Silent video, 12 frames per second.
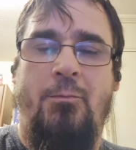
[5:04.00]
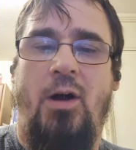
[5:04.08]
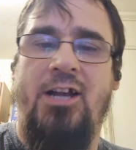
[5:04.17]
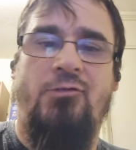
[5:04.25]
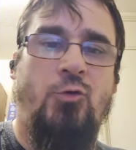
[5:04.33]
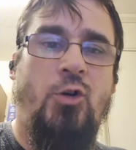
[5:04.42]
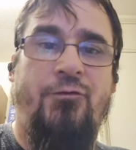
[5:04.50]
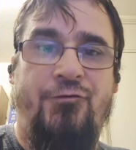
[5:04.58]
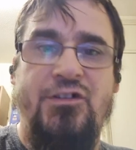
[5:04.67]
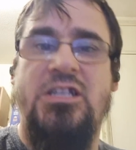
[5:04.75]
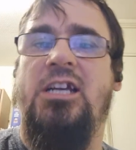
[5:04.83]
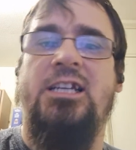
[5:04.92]
Umayyad ruler
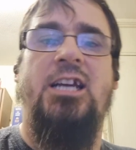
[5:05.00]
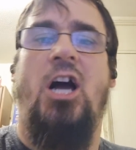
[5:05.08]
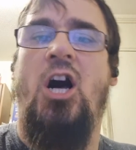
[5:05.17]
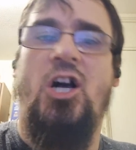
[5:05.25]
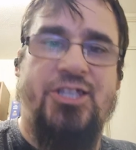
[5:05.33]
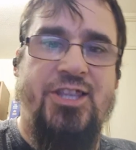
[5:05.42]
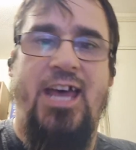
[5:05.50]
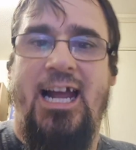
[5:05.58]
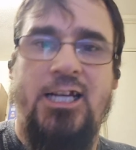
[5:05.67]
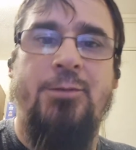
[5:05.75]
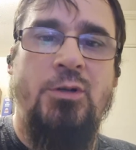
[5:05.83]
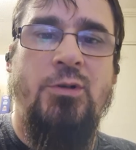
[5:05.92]
physically asked
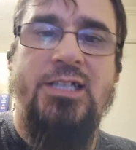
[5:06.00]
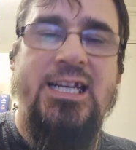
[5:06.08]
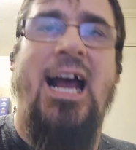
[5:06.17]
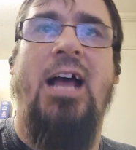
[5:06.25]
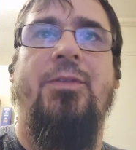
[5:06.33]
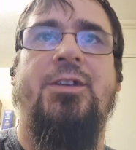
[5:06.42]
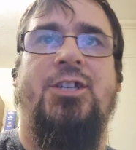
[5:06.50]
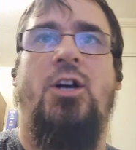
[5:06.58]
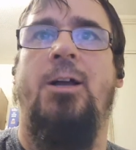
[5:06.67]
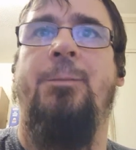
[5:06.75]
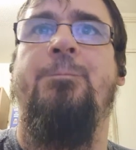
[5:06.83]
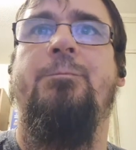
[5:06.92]
that community at the
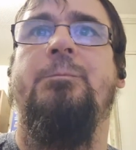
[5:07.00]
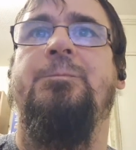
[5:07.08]
time.